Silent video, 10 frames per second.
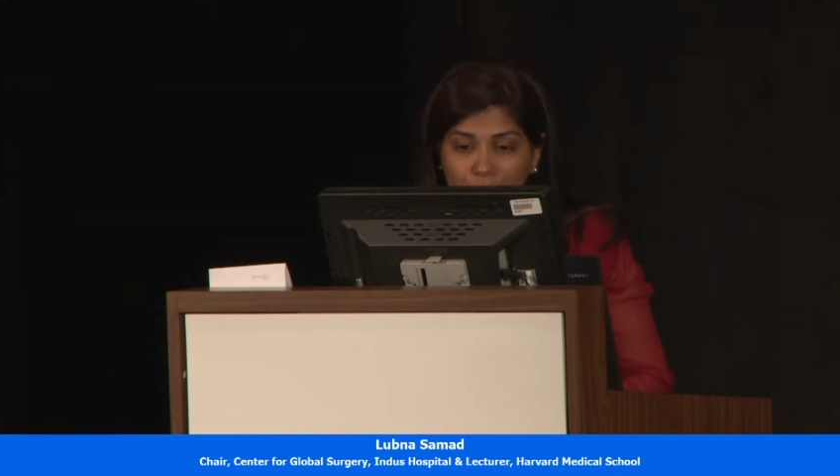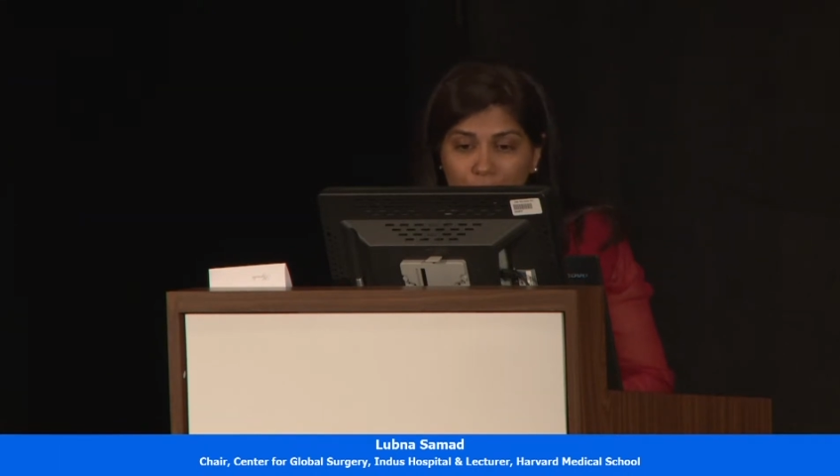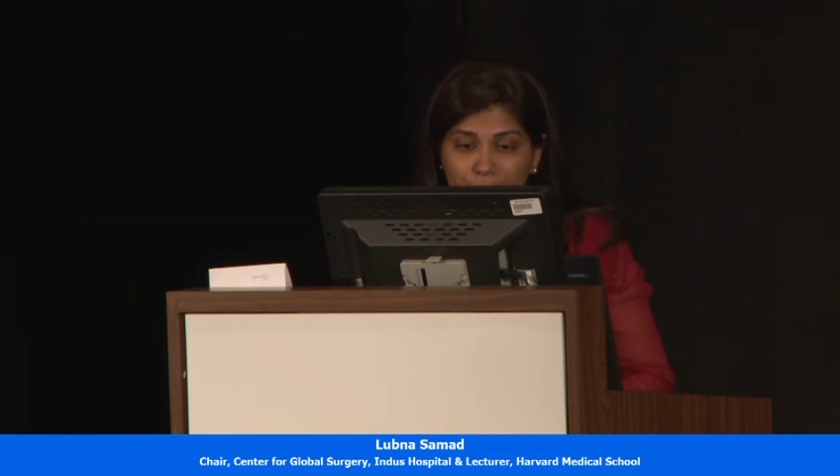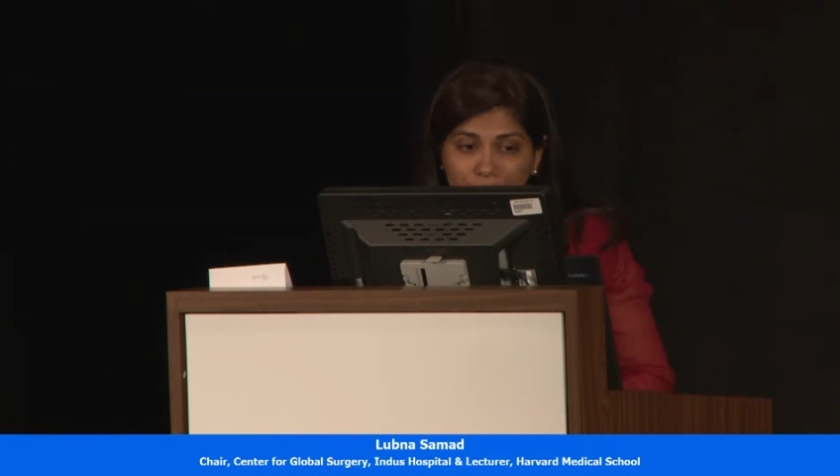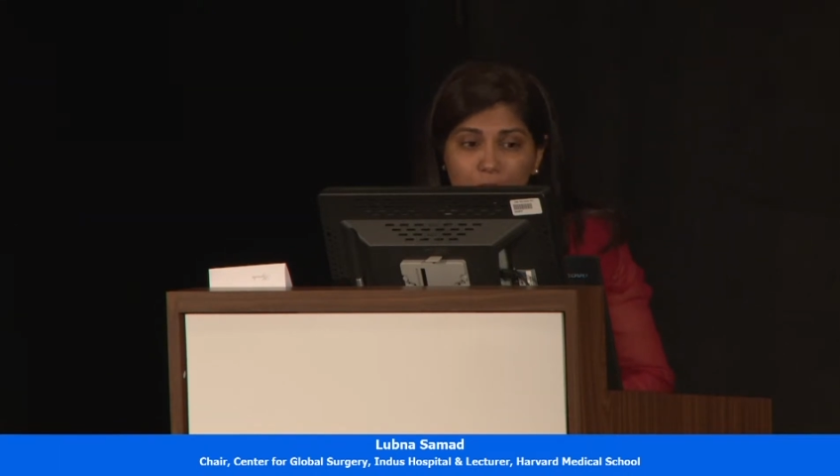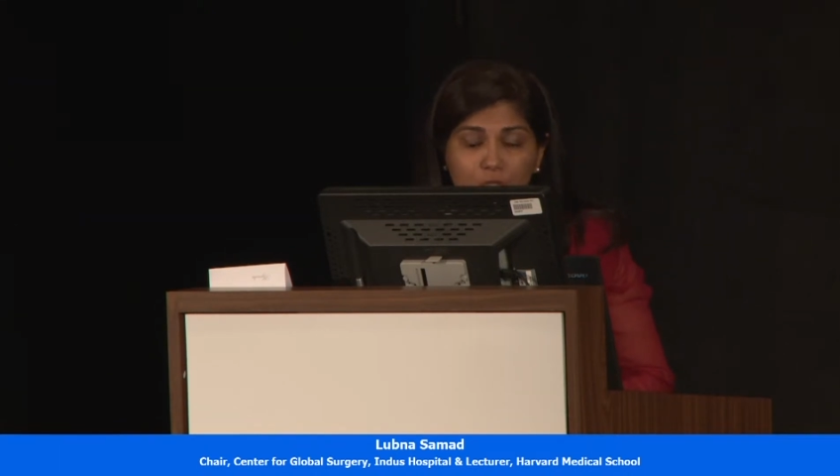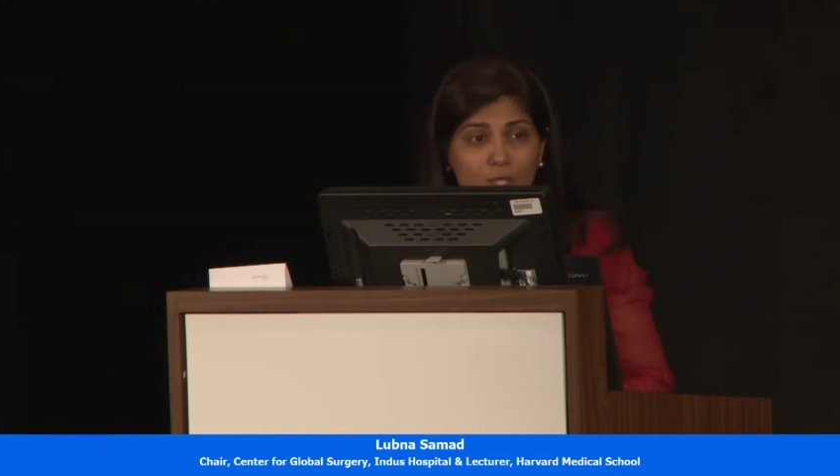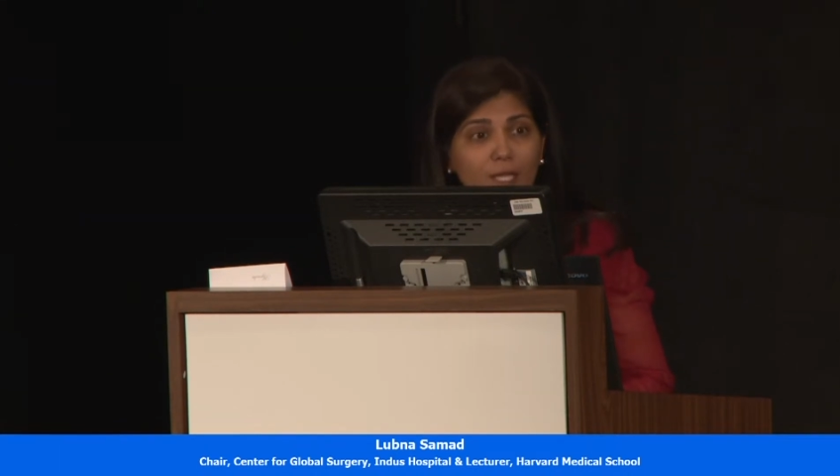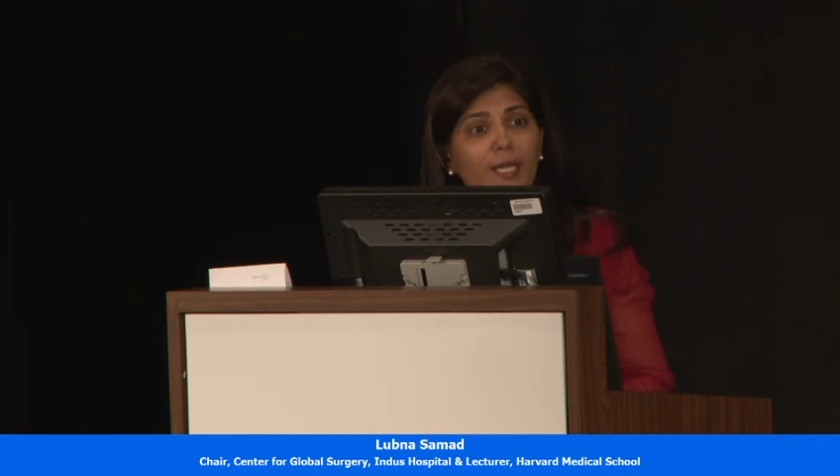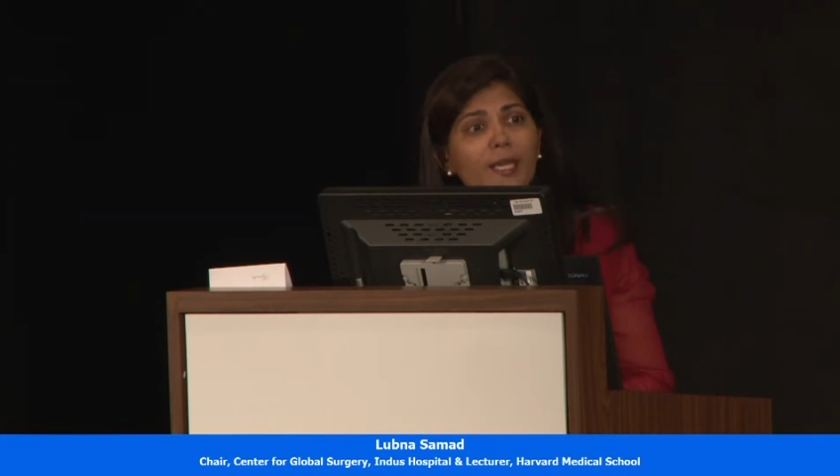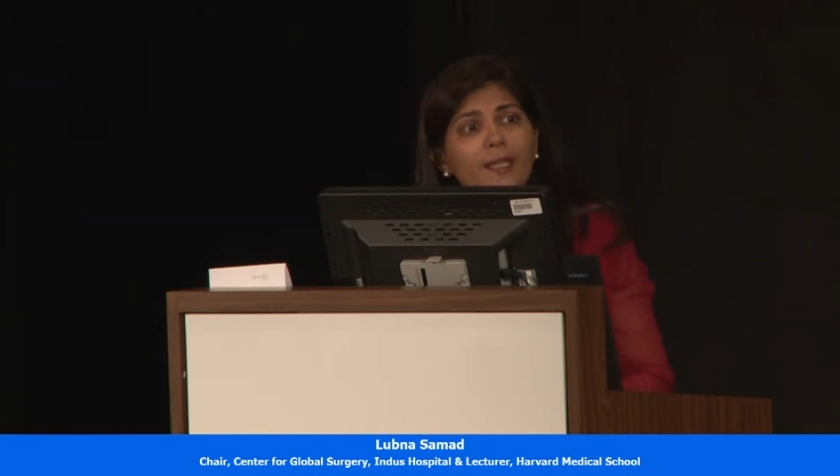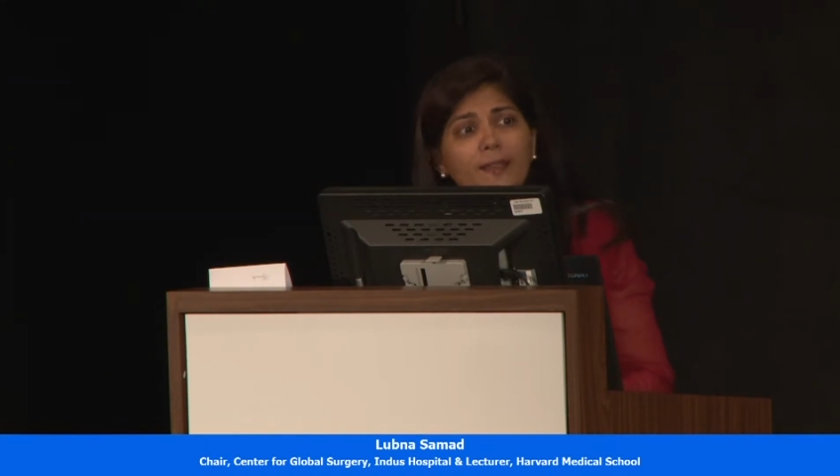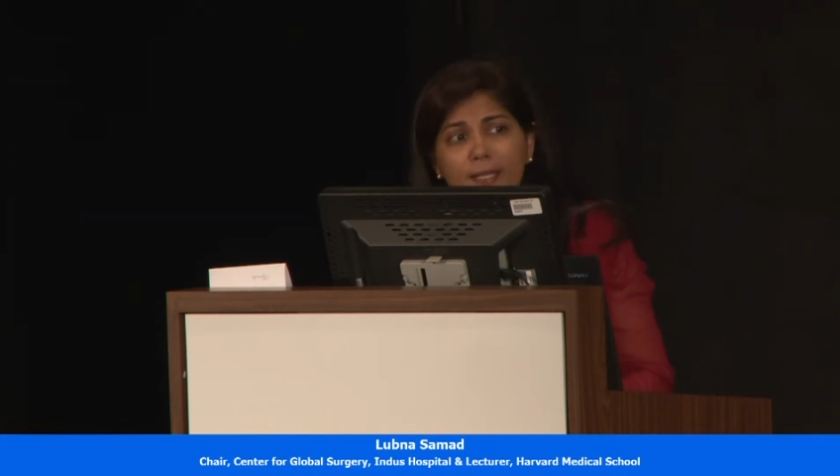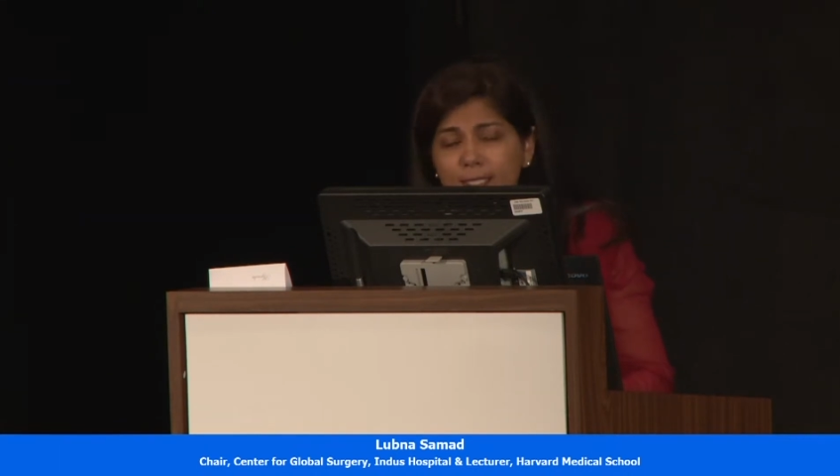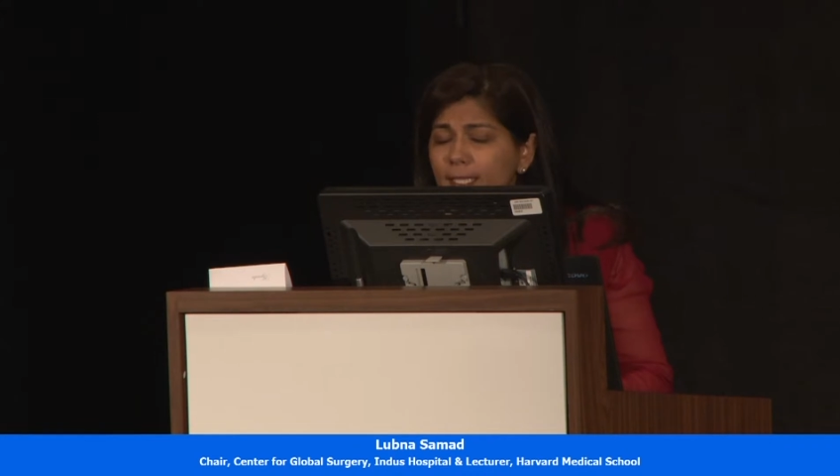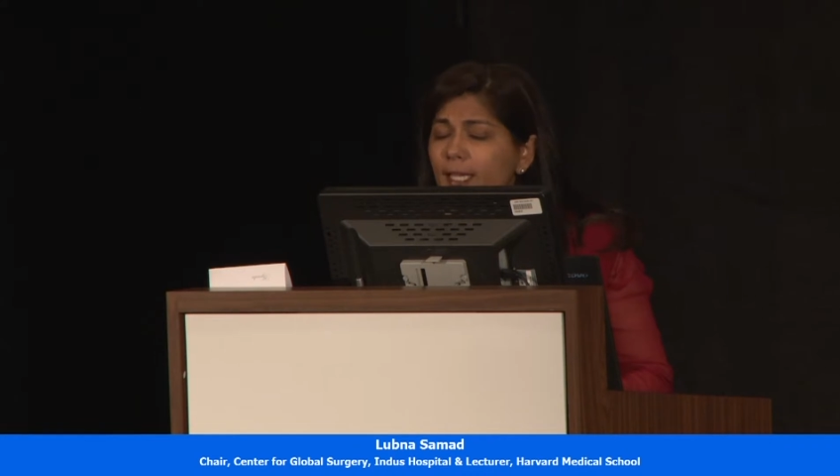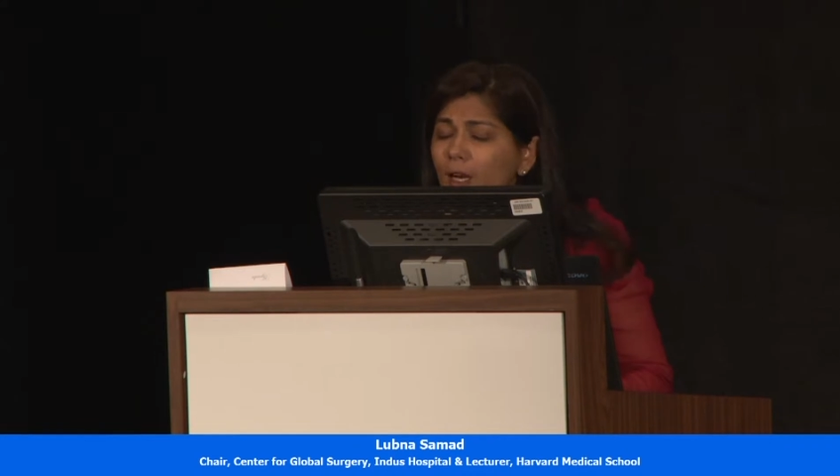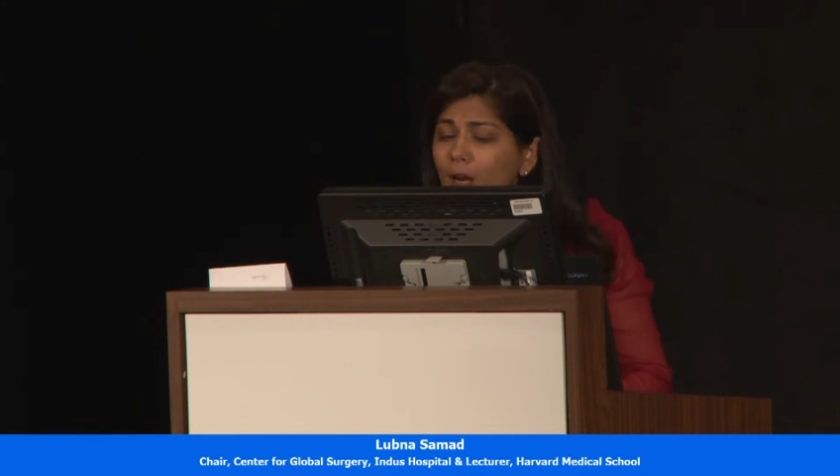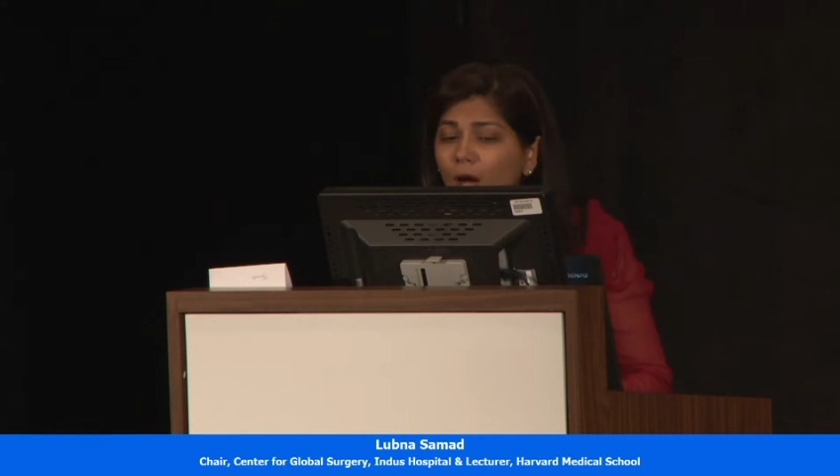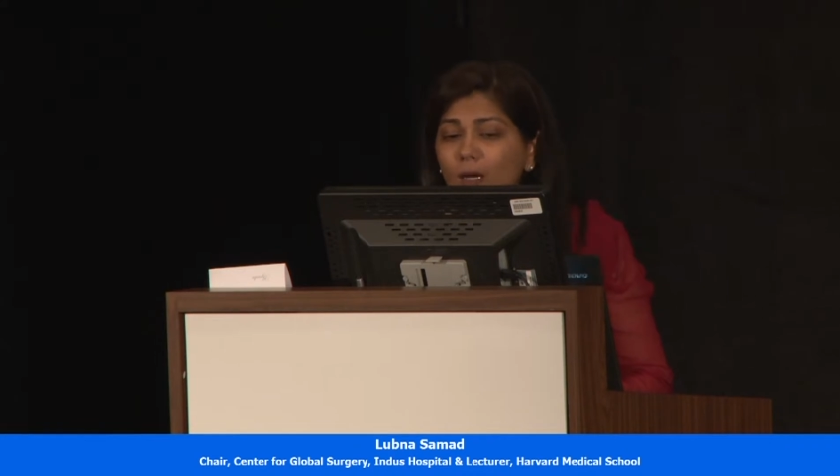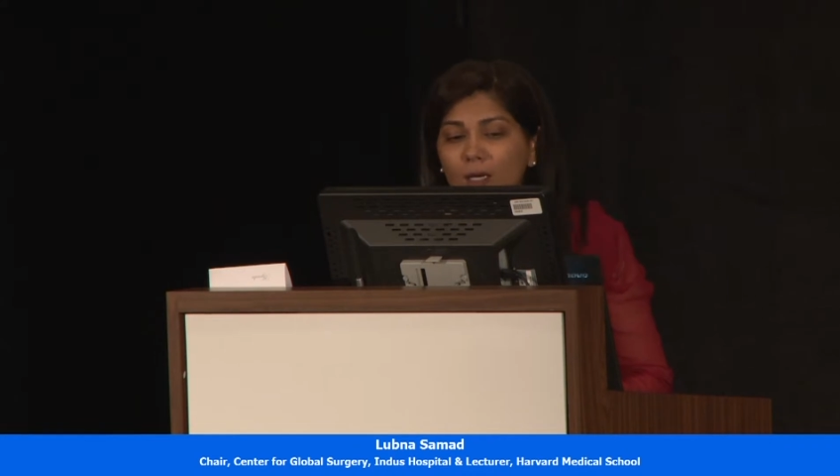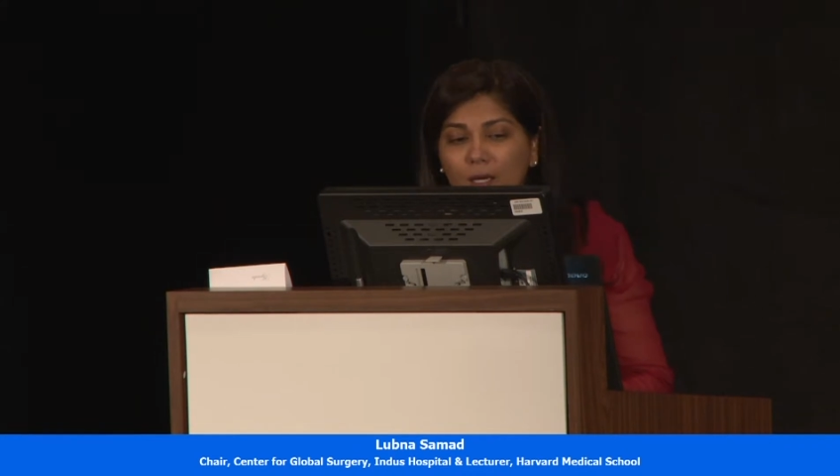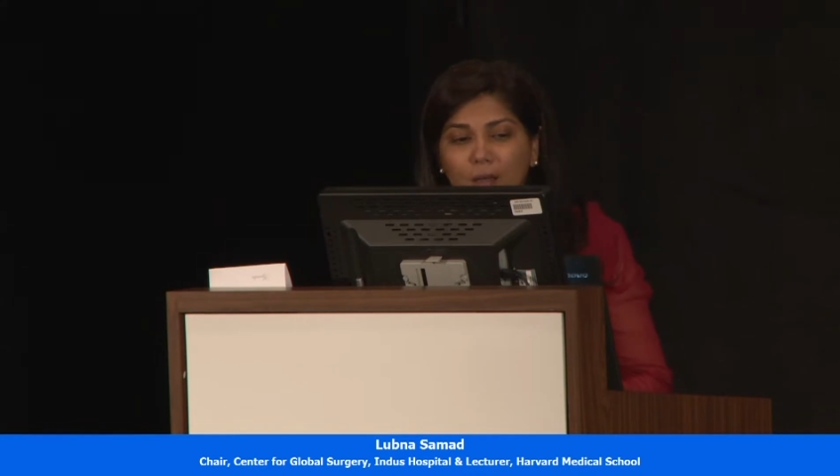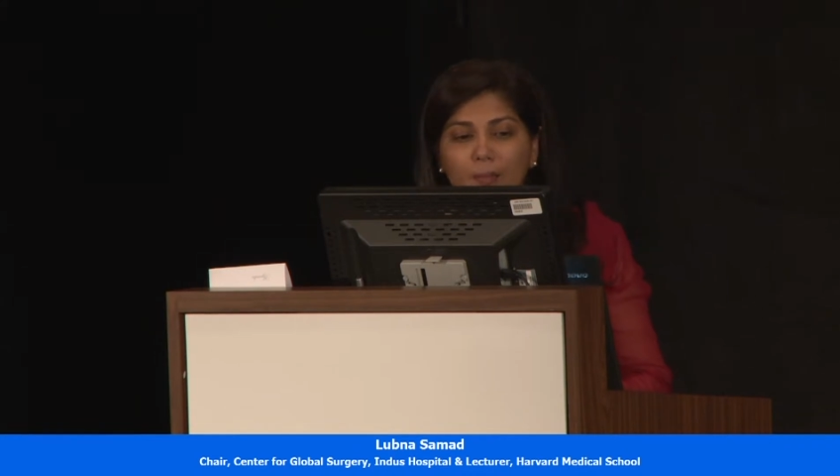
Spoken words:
of Surgery that is a little longer,